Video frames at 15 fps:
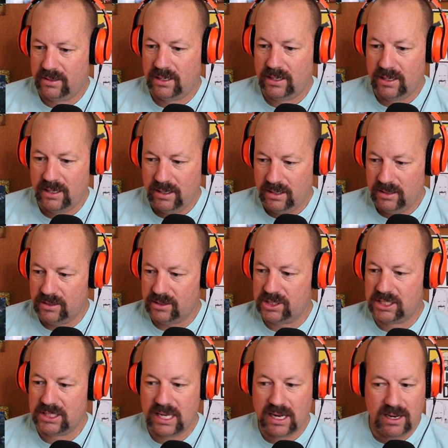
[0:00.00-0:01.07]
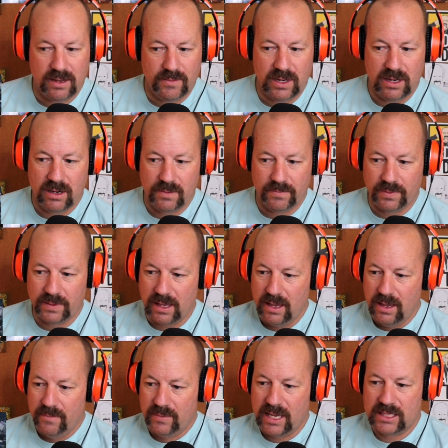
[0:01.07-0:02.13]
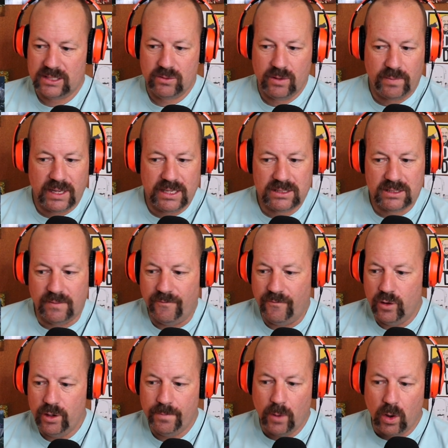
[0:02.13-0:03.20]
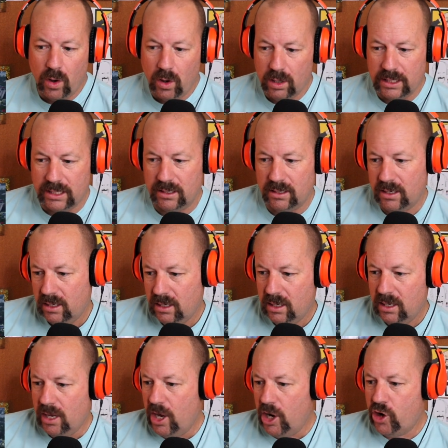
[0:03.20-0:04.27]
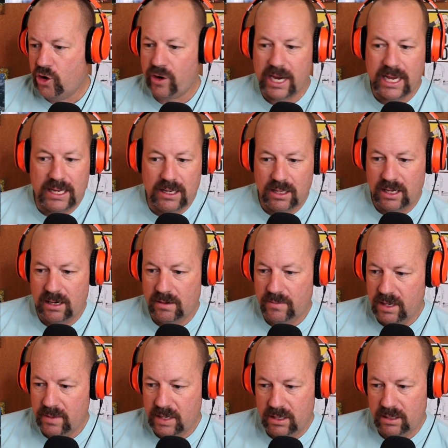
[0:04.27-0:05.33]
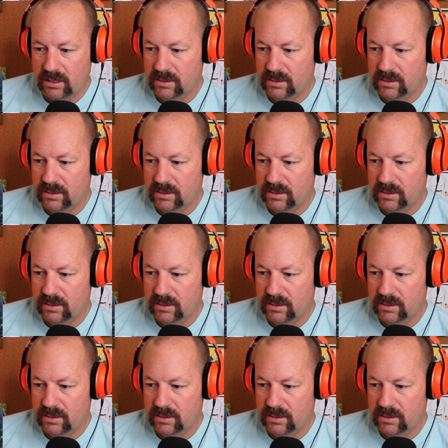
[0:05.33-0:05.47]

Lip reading: Yeah, little stadium here. Guessing we play some football and cricket there, maybe.